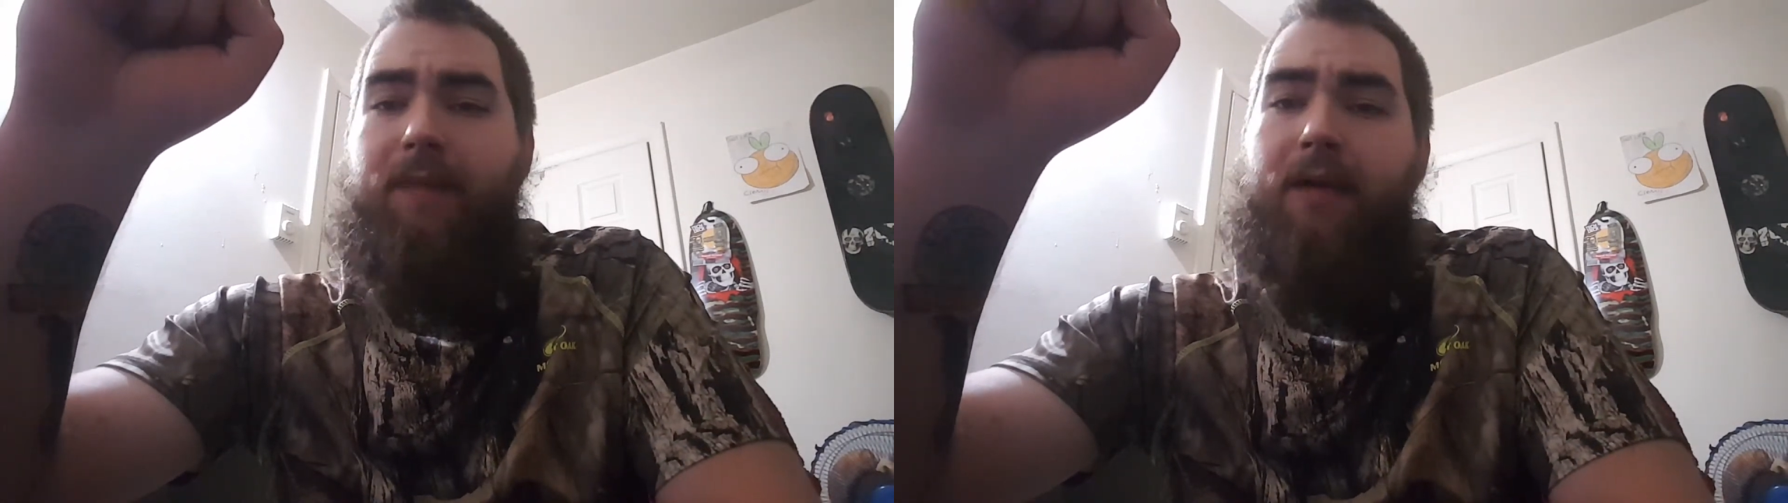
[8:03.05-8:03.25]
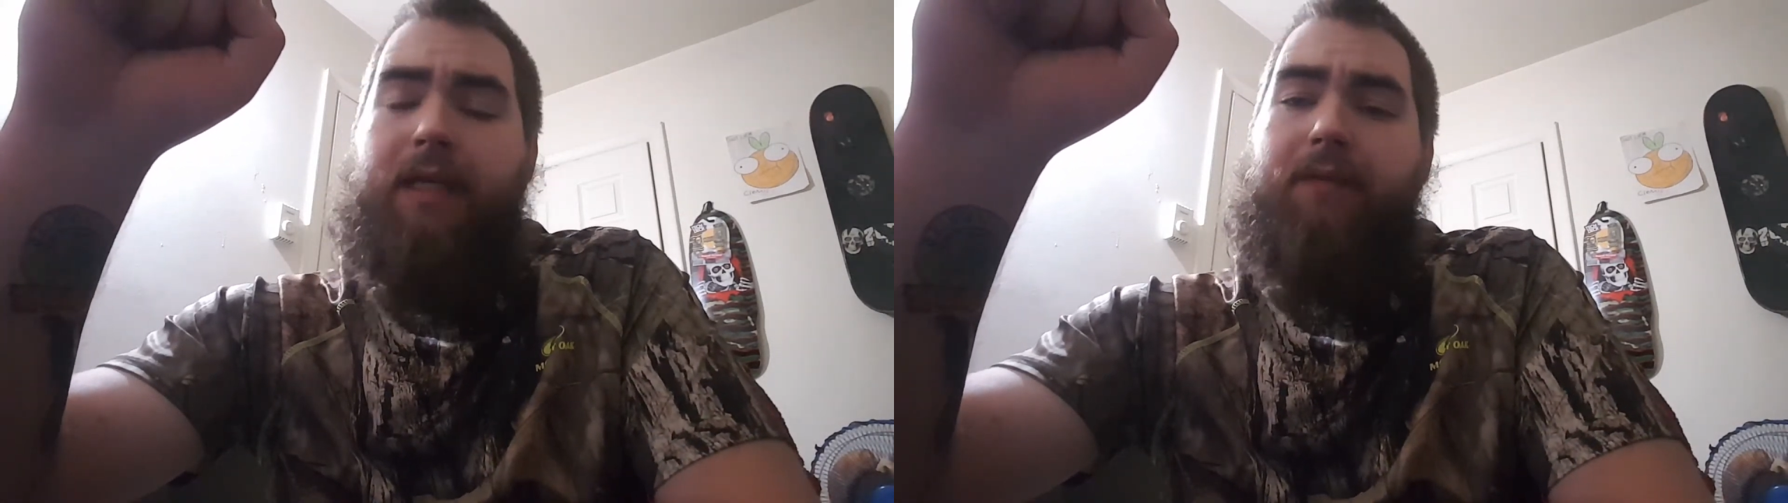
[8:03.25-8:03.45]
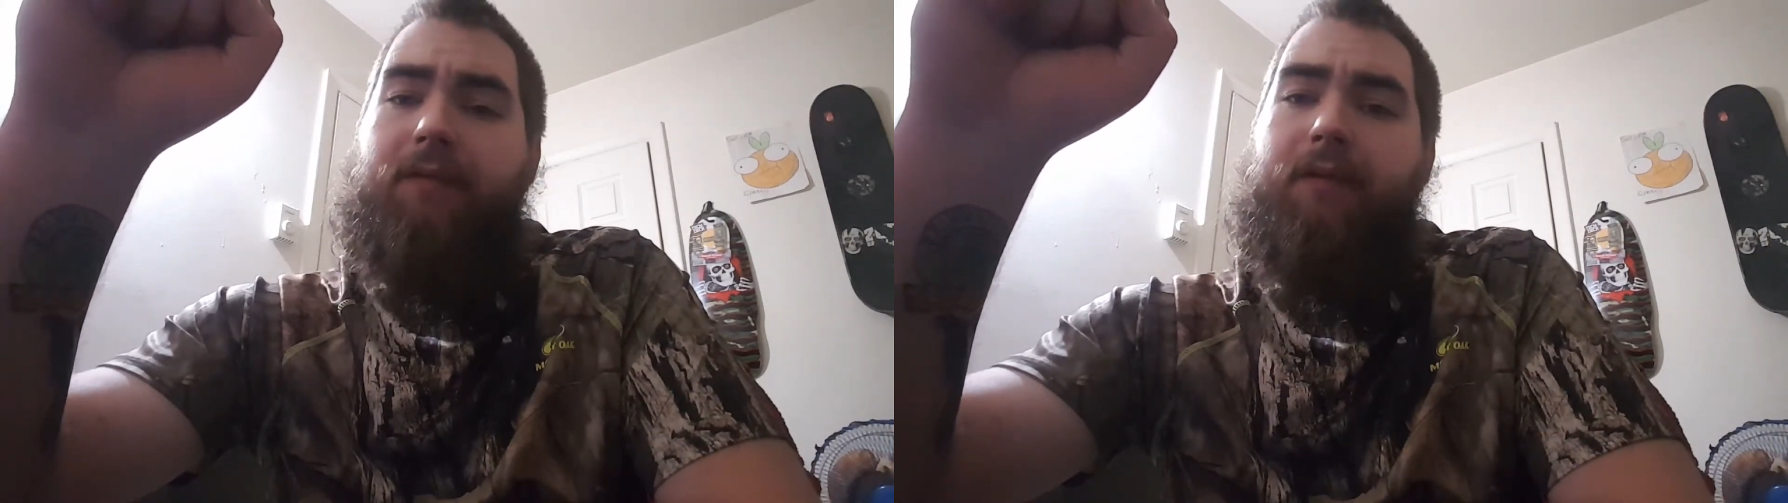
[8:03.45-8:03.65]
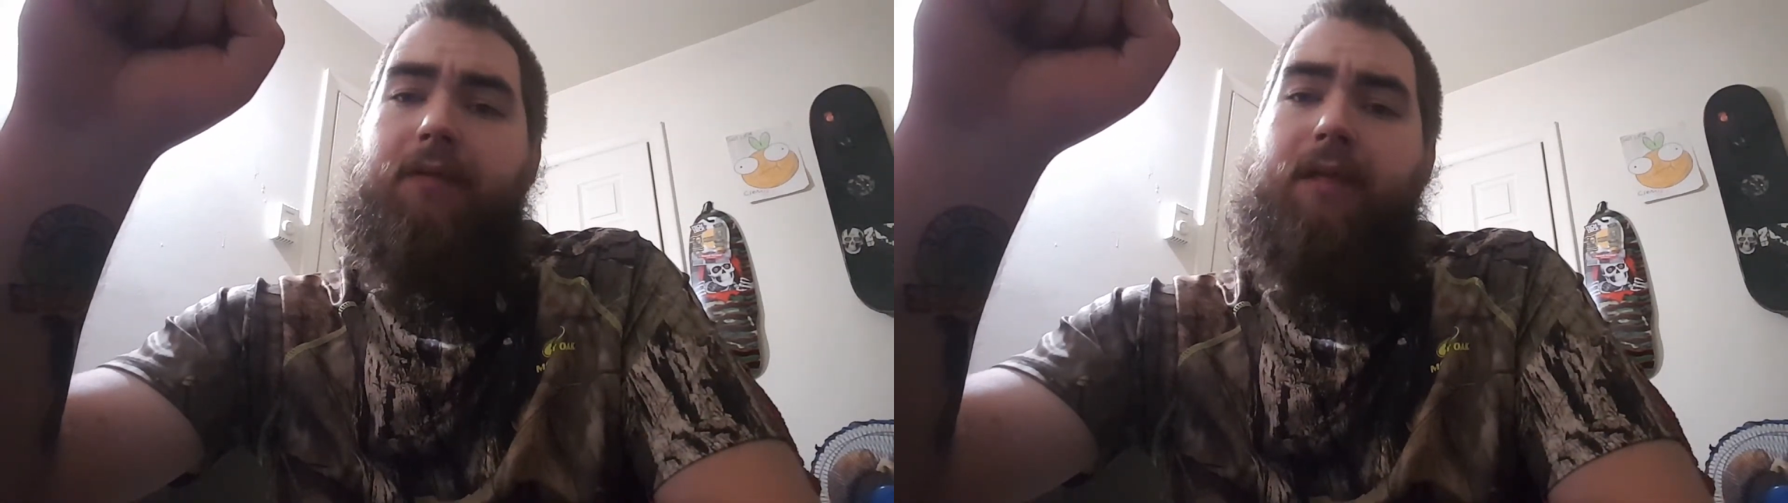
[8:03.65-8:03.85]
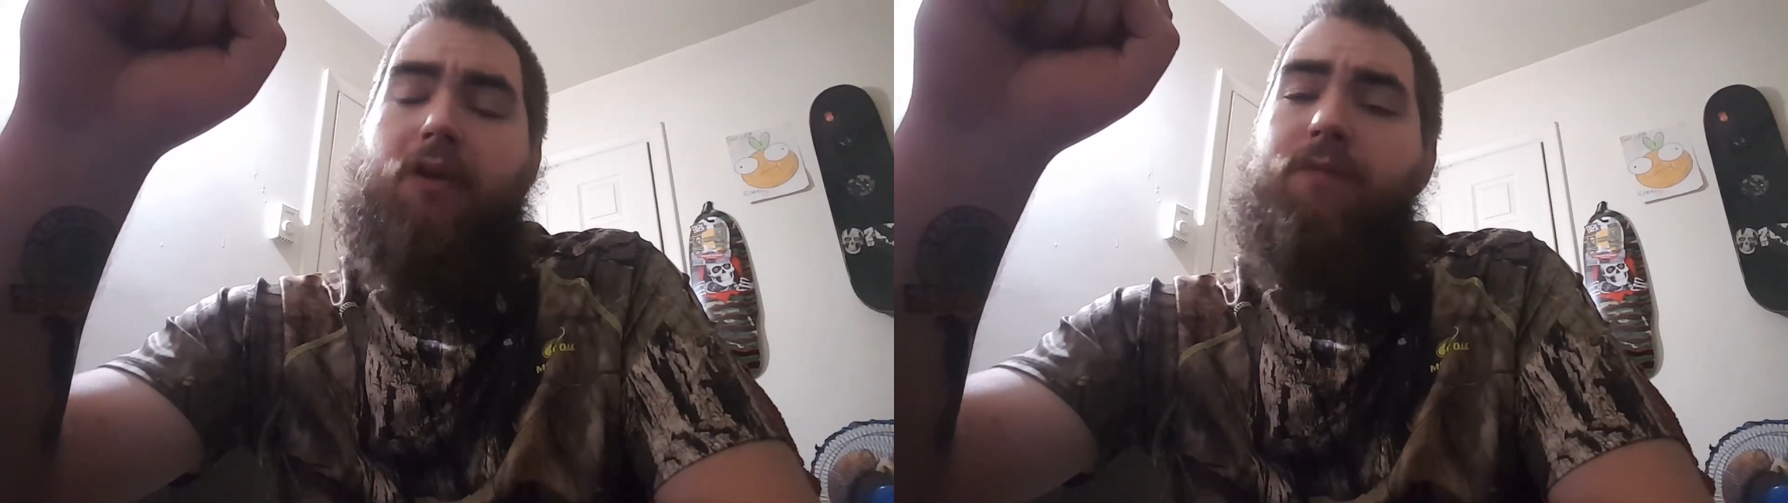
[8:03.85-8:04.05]
about it.
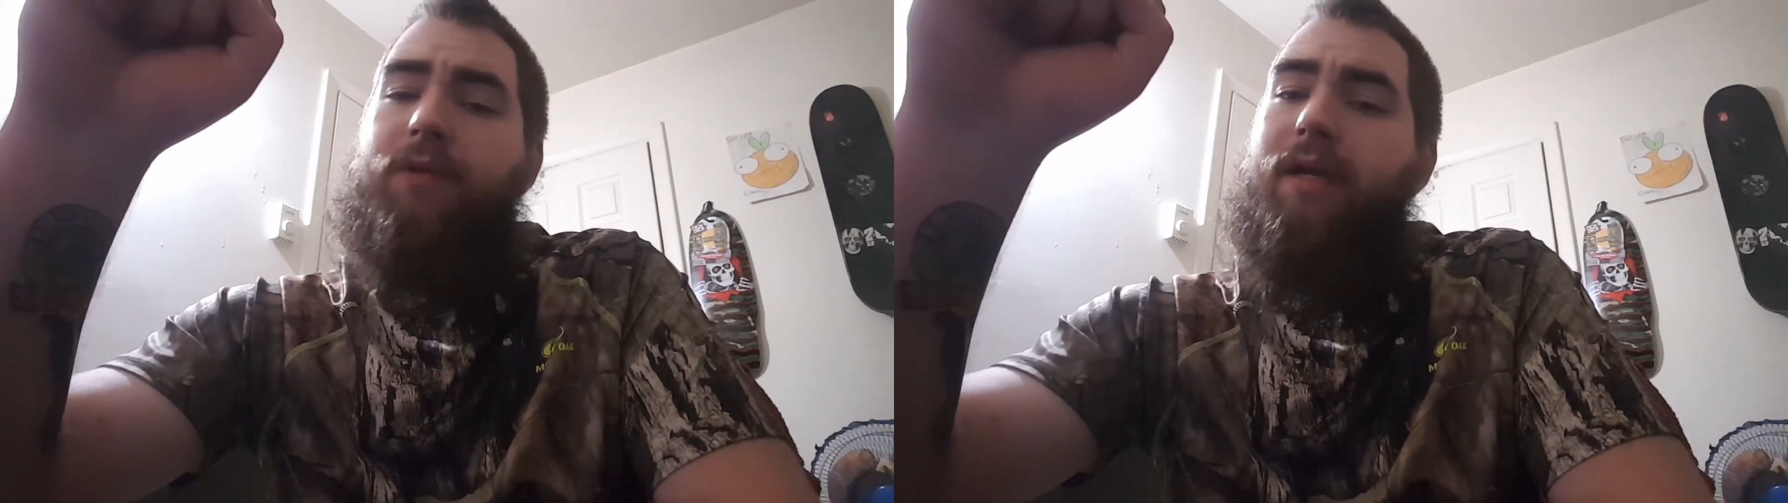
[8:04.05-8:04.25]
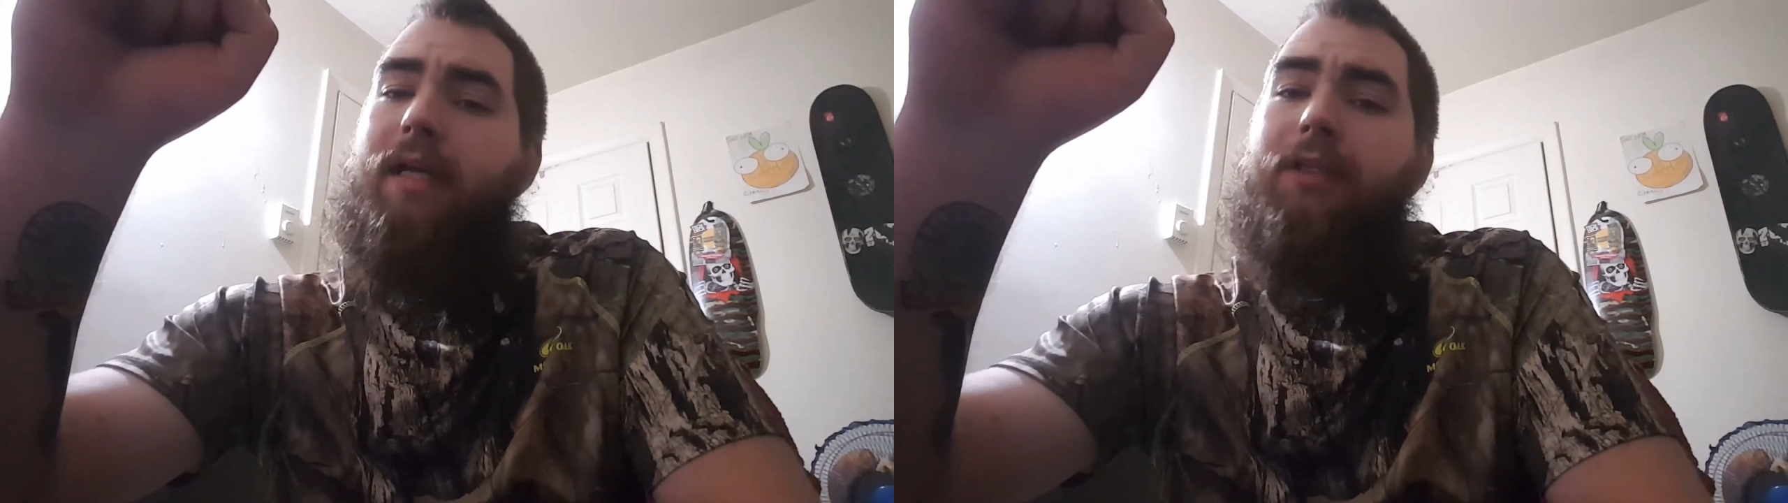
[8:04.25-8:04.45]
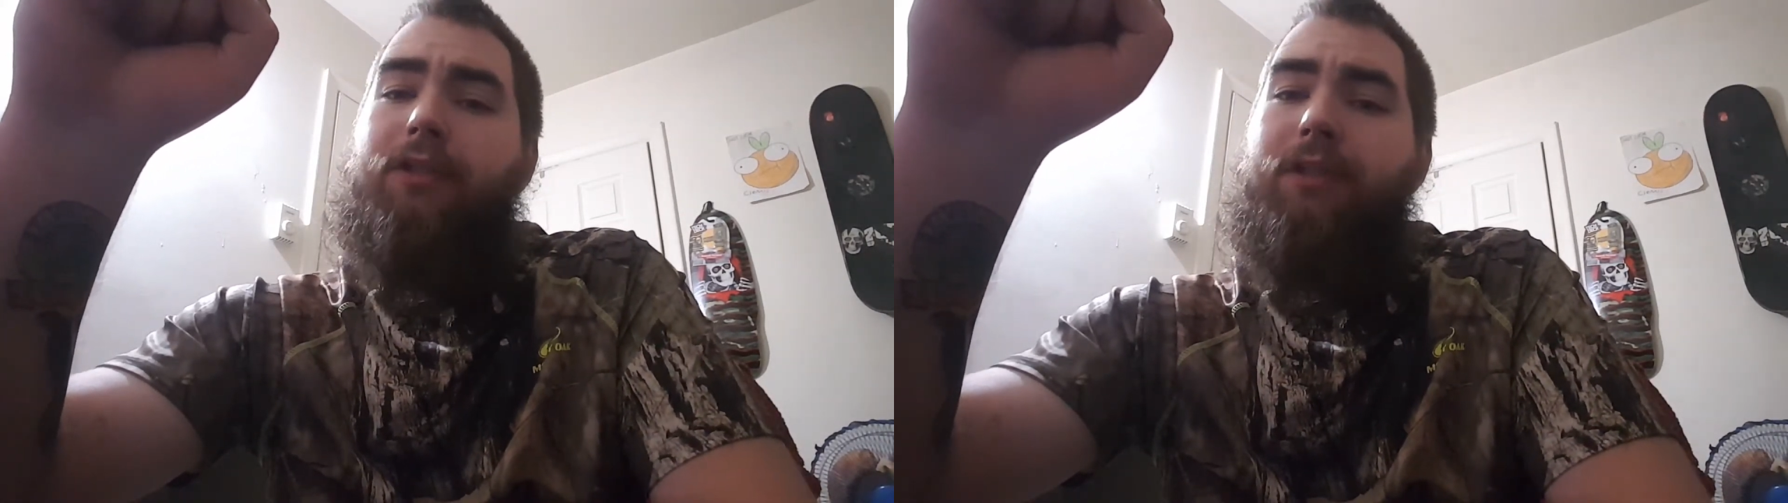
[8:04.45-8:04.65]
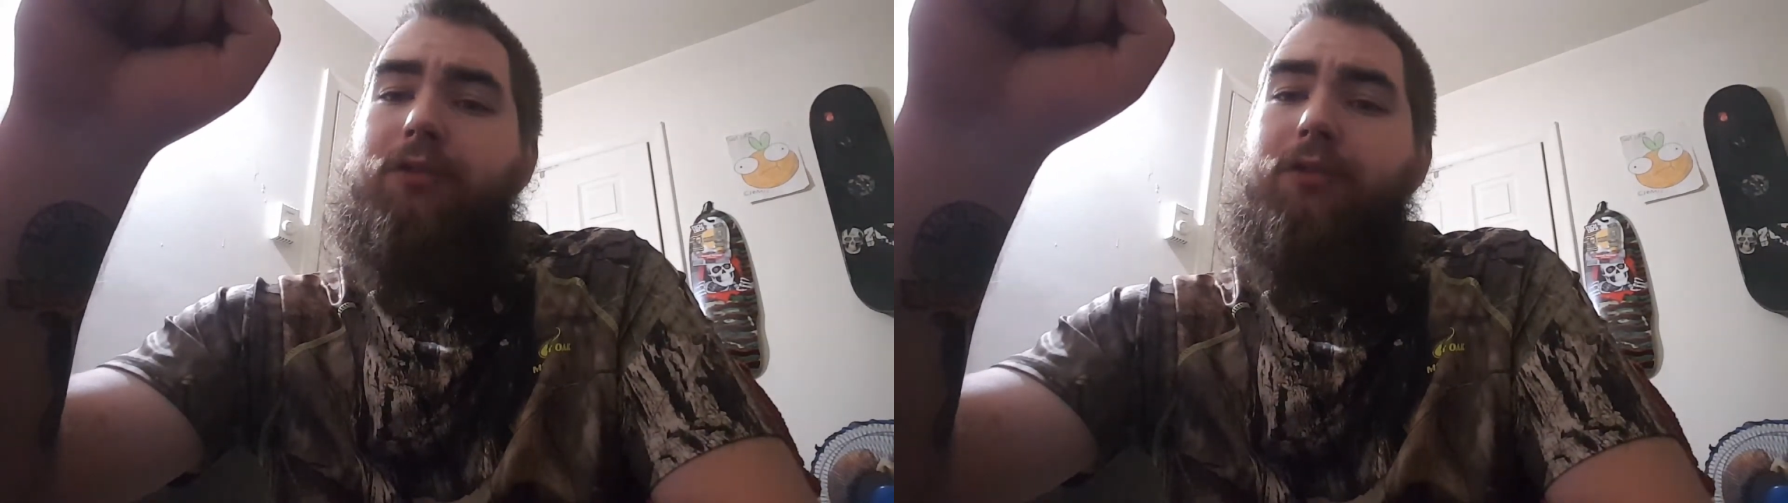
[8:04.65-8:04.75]
I hope you guys